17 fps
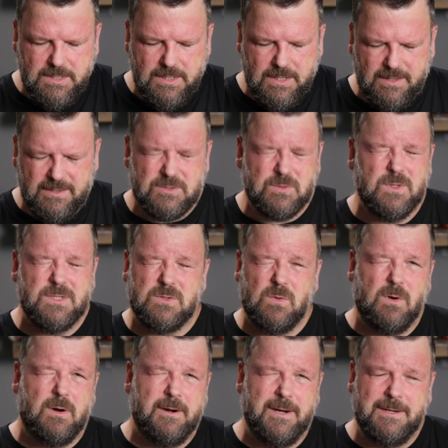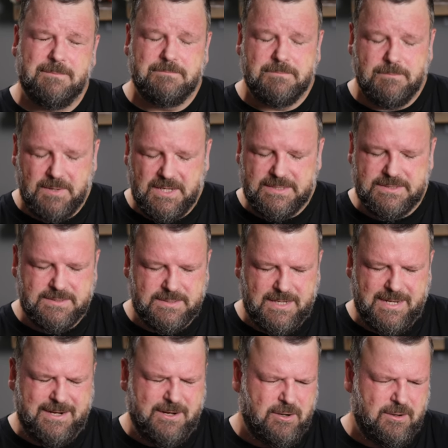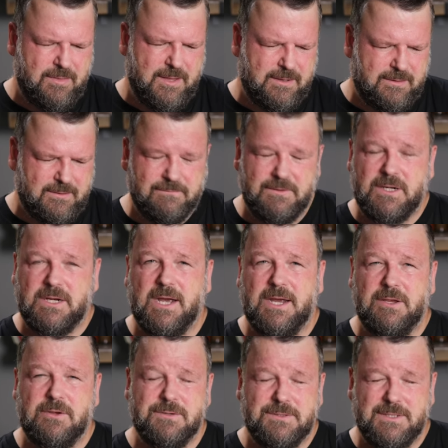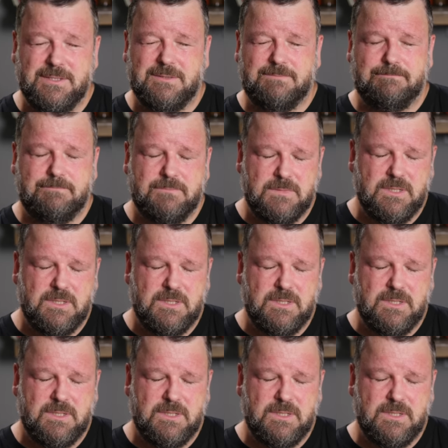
That's always a worry, but I know that the vinegar I use is